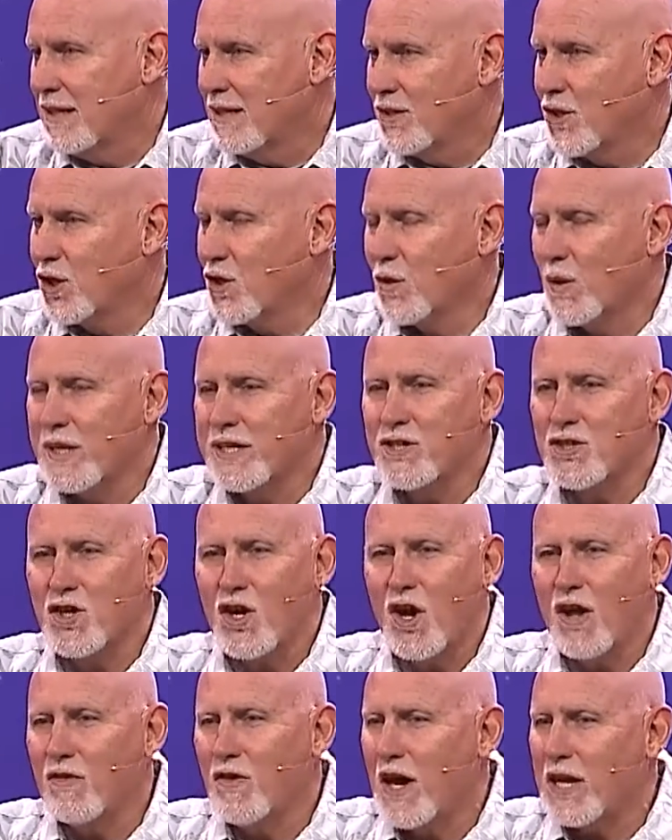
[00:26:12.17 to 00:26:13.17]
The Greeks
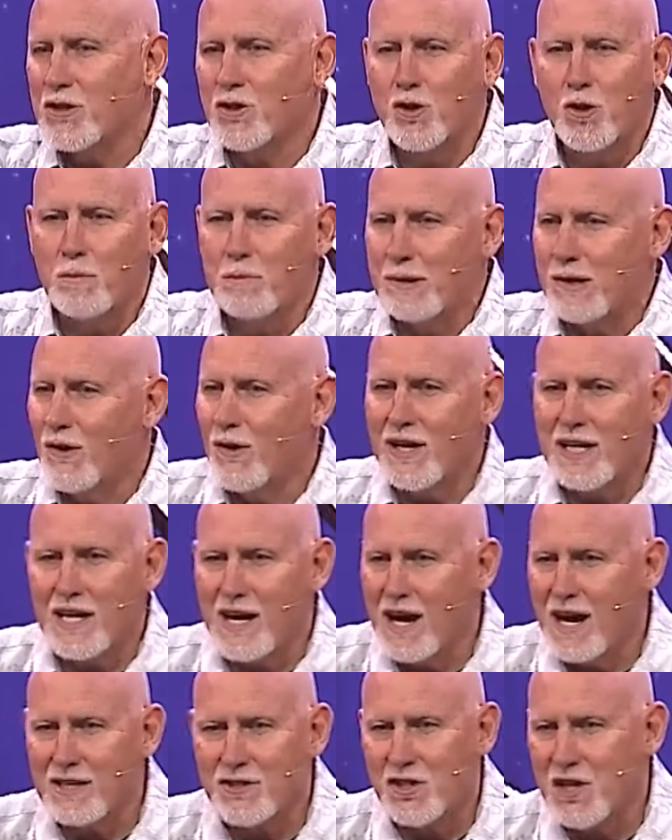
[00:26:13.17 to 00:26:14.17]
called that group an
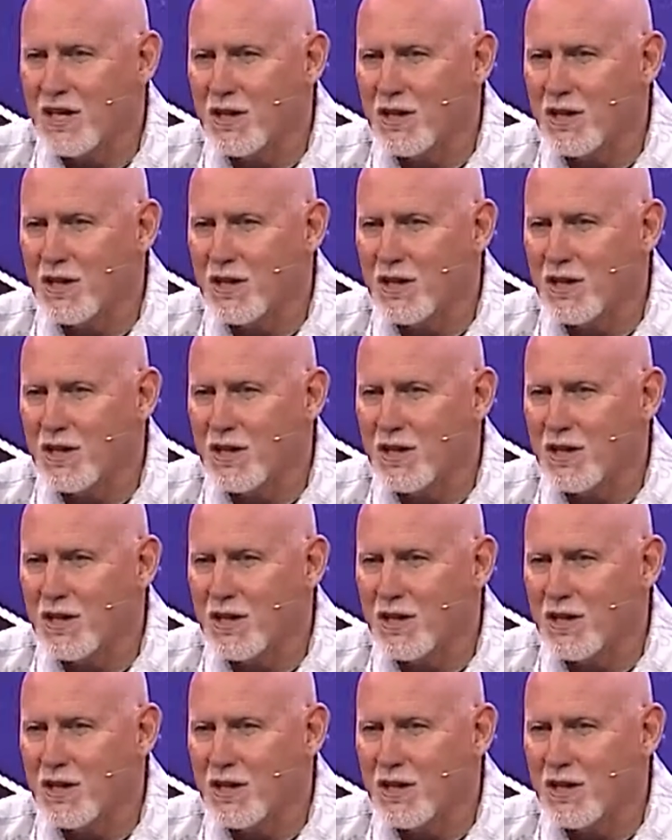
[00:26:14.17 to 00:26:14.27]
oikos,